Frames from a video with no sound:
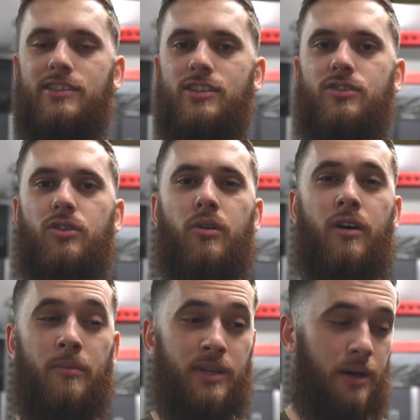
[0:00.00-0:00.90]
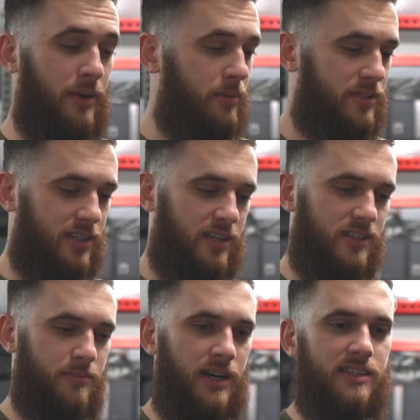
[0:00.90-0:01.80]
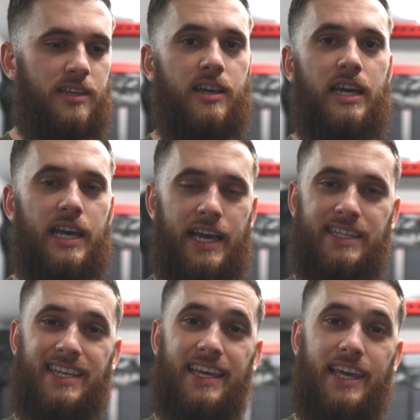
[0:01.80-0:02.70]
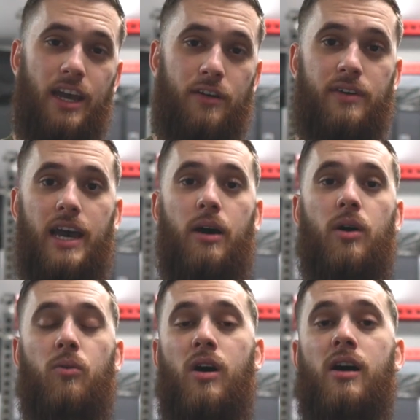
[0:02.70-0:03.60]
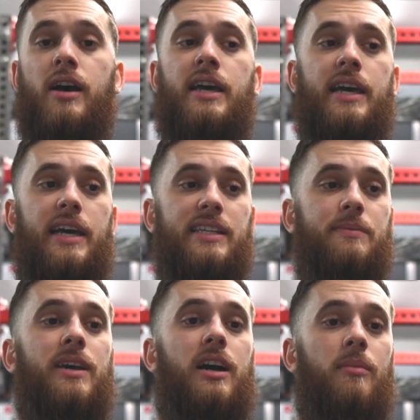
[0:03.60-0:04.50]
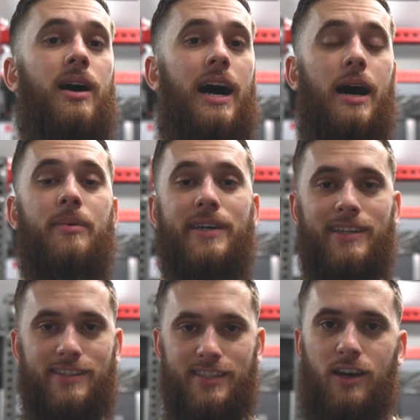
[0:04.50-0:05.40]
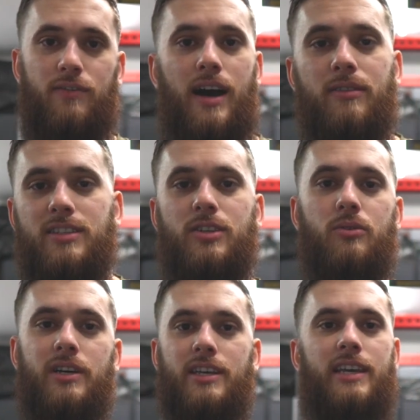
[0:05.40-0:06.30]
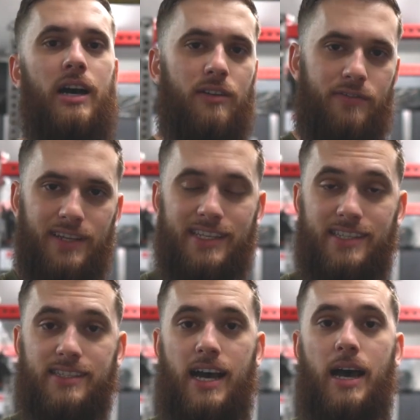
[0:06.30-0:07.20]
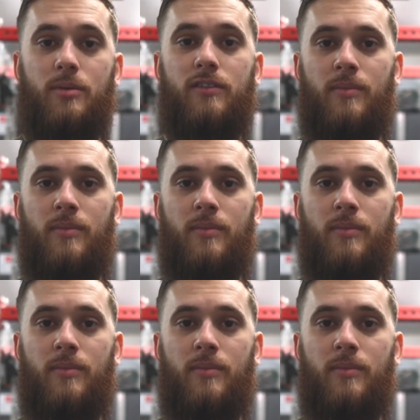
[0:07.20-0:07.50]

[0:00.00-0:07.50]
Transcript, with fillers: of just grown on me. I'm able to customize it and take care of it how I want. It's become a hobby in itself. Obviously, working out and fitness is a hobby of